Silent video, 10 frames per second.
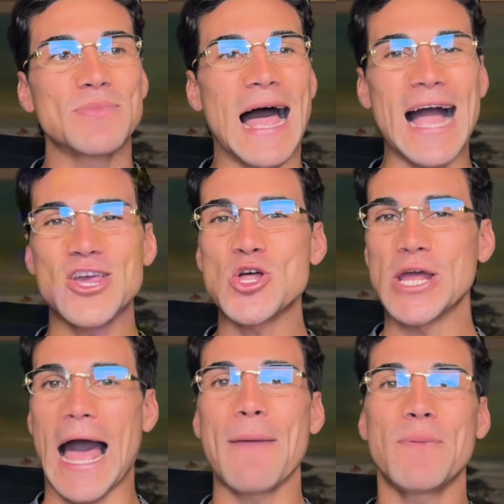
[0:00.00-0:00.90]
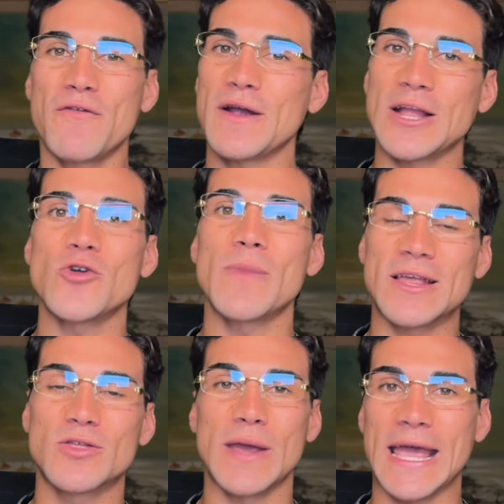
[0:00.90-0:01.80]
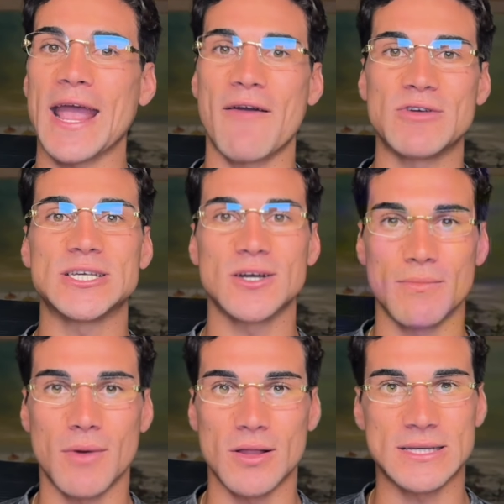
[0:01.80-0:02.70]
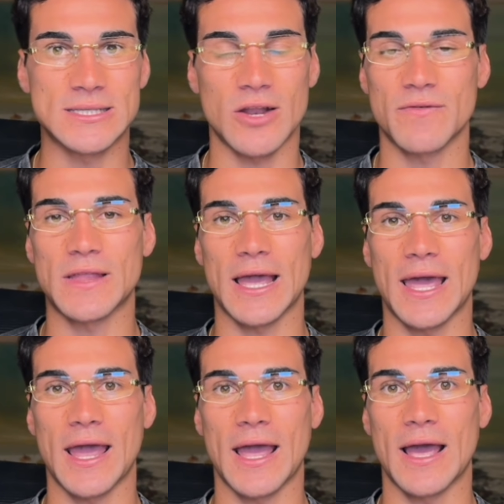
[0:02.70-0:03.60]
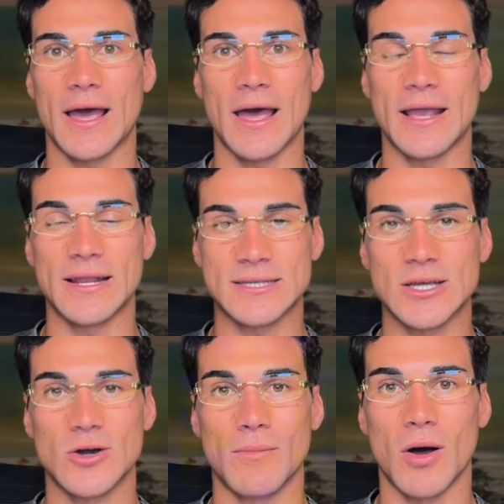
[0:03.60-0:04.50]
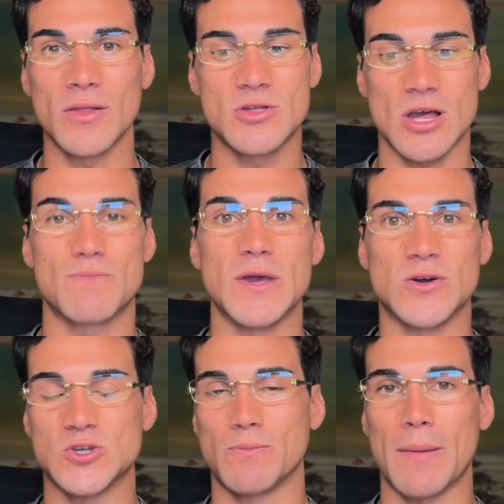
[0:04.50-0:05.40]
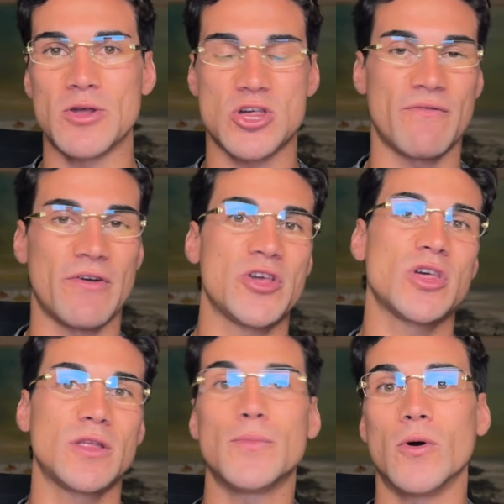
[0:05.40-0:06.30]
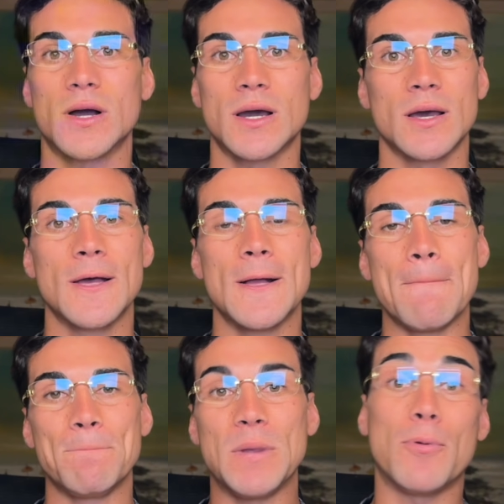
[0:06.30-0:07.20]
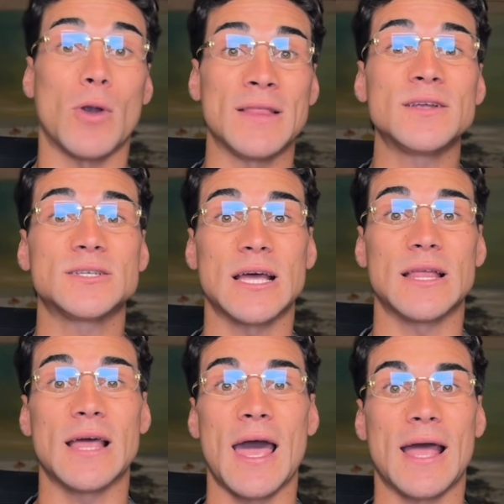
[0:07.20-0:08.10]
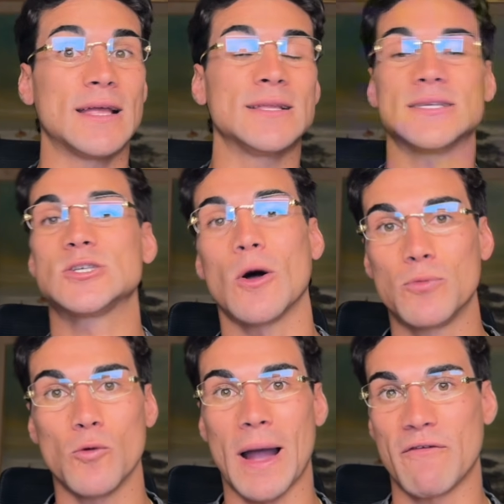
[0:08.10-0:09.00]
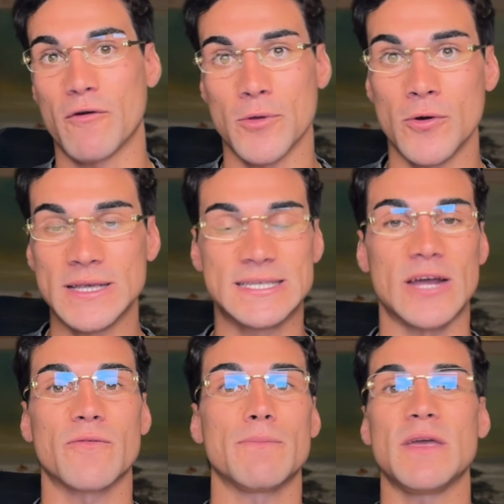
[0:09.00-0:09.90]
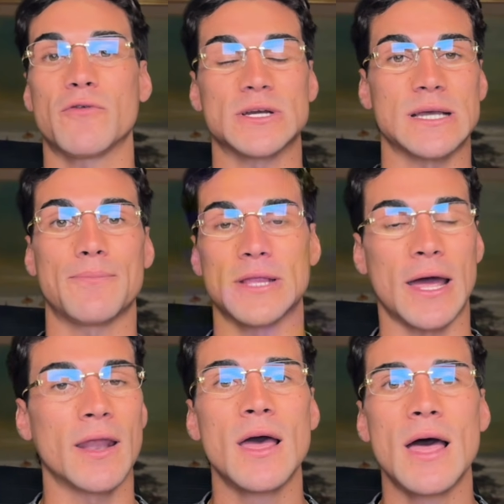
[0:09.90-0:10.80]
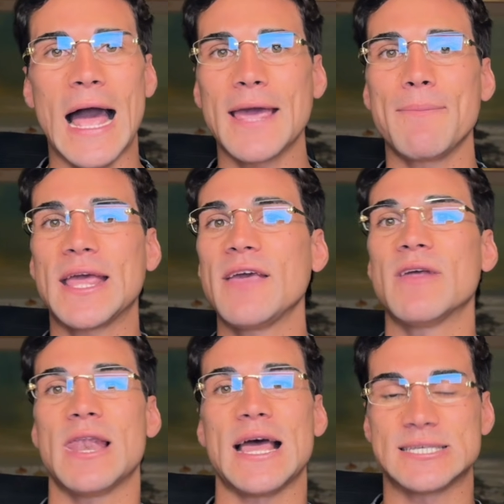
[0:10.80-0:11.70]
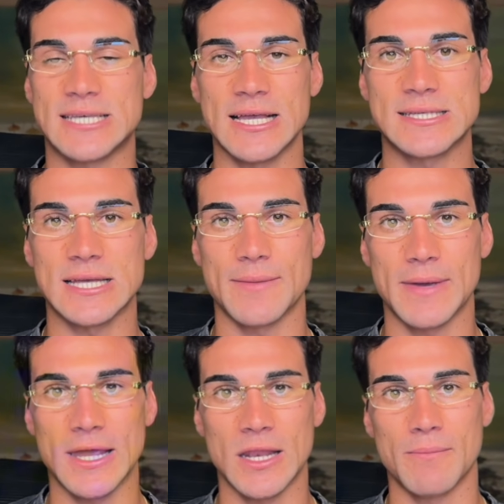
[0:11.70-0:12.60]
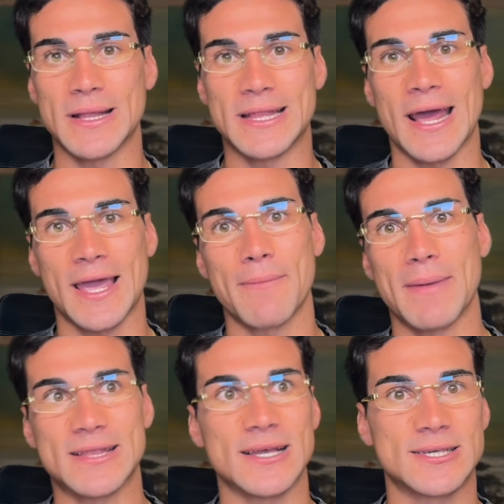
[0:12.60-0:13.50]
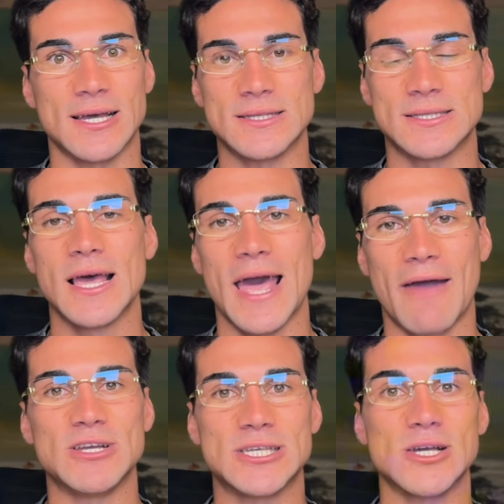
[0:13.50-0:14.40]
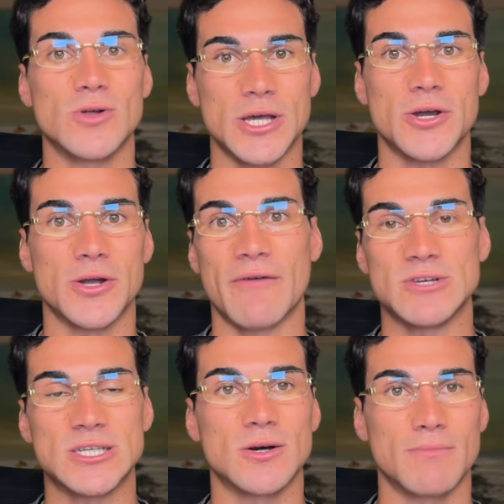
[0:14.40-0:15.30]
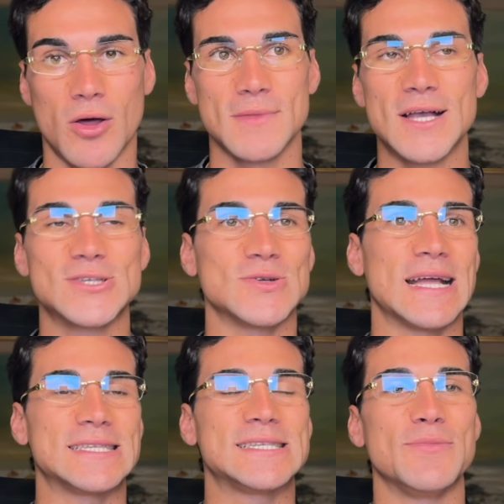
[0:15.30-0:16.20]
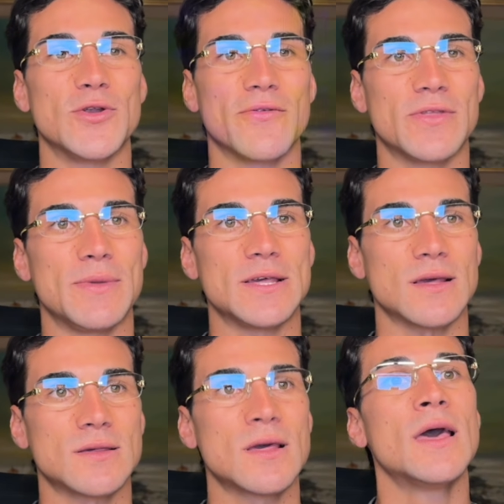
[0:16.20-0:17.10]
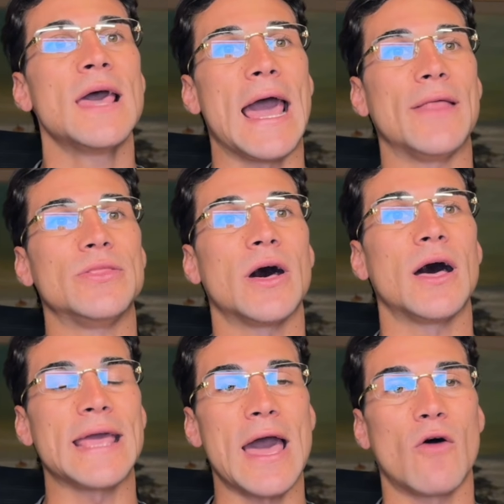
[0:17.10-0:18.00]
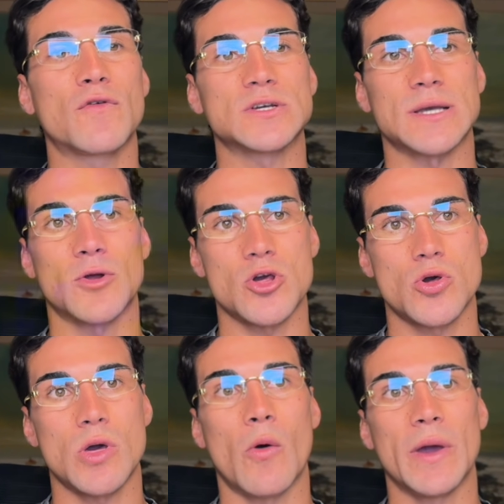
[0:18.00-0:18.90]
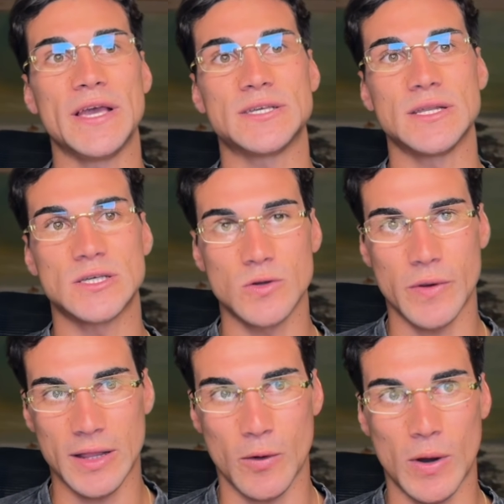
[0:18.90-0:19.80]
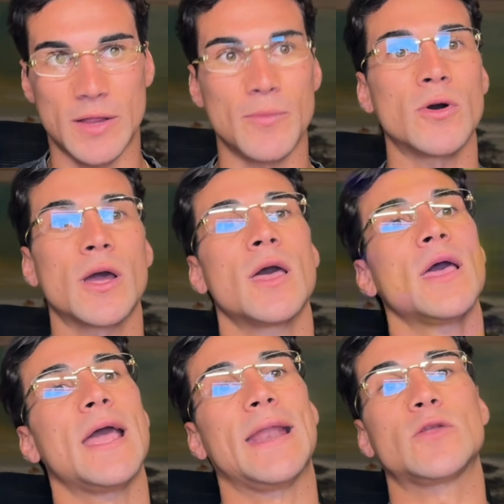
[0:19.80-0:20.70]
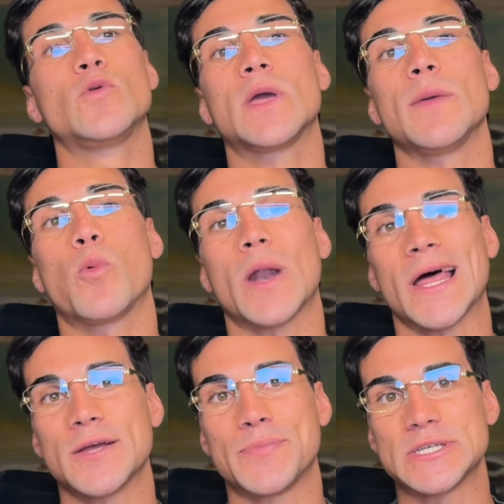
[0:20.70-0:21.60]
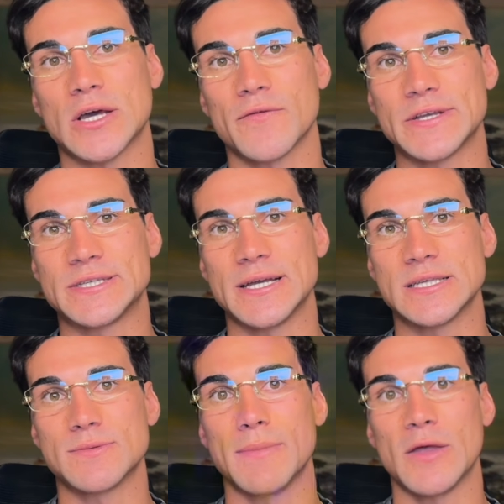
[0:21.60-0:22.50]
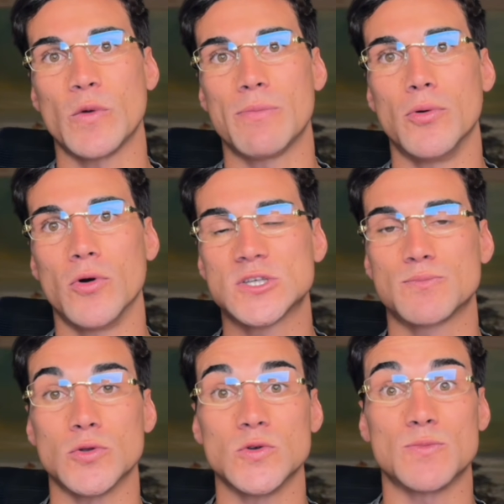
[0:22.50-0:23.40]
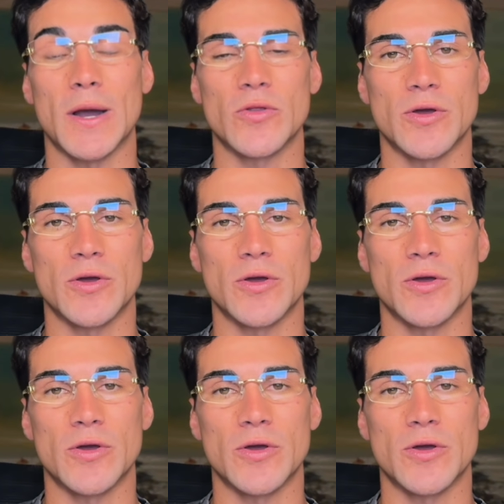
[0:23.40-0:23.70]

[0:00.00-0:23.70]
Actually, I prefer that you make 3K every single month instead of 10K in a single month, just because you publish a very shitty book. People understand that, and then they stop to buy from you. Instead of me, for example, that I can make even less sales at the beginning, but then I can make the sales every single year, every single month. So that's the beauty of the business. And yeah, of course, I'm going to show you how easy it is to create a quality book and how to keep 100% of the sales made with books produced by other